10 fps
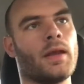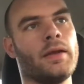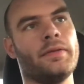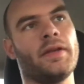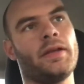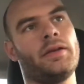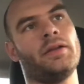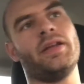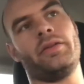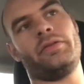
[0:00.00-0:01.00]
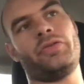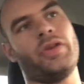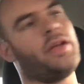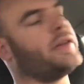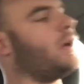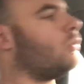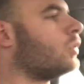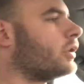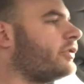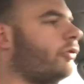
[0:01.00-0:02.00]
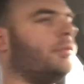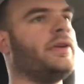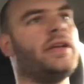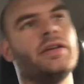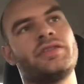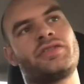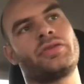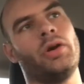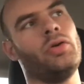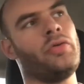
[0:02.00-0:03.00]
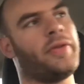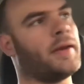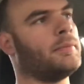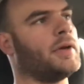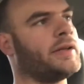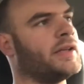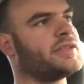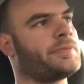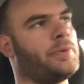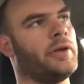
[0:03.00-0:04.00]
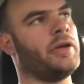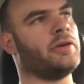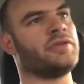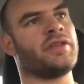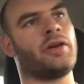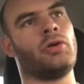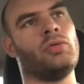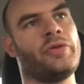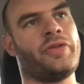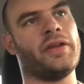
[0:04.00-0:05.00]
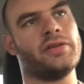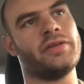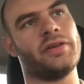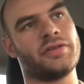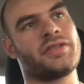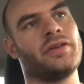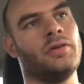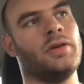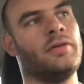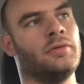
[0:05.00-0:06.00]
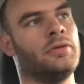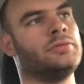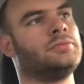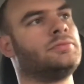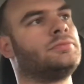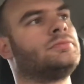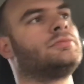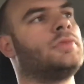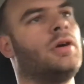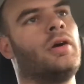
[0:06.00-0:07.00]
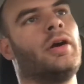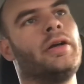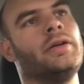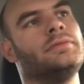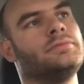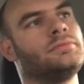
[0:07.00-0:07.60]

And then another thing that works for me is throw them against players that are within their skill level, all right?